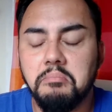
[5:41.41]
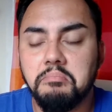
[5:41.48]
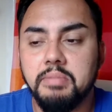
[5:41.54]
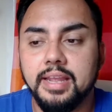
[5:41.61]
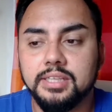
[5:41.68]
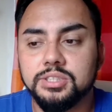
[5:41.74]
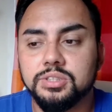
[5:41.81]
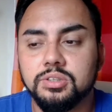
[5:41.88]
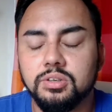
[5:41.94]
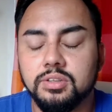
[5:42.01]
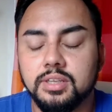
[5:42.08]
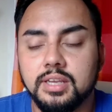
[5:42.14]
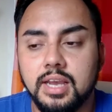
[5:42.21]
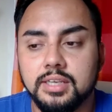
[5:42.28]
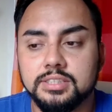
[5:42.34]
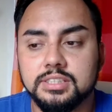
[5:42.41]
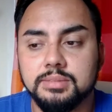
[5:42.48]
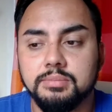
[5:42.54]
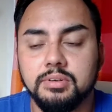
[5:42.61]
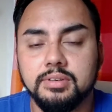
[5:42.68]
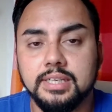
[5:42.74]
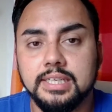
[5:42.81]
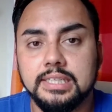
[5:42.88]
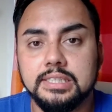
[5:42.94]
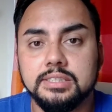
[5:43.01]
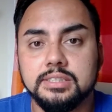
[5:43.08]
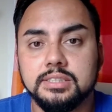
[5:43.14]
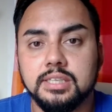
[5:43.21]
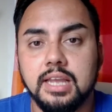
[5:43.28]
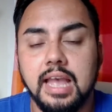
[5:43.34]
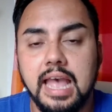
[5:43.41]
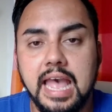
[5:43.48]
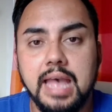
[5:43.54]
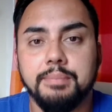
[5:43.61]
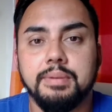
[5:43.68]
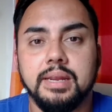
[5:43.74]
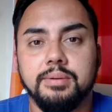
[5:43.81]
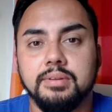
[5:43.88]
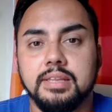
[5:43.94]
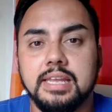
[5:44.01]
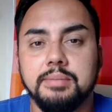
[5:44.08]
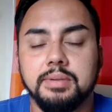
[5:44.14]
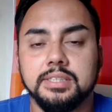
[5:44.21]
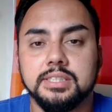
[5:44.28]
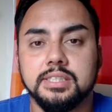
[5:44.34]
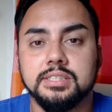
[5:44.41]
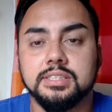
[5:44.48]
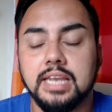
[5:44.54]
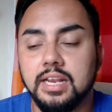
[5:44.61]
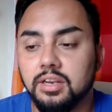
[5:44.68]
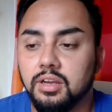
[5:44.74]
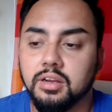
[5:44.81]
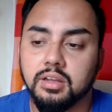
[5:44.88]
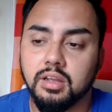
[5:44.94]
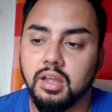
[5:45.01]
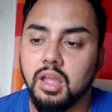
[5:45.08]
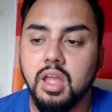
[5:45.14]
make sure the customer is happy with the images. Say, look,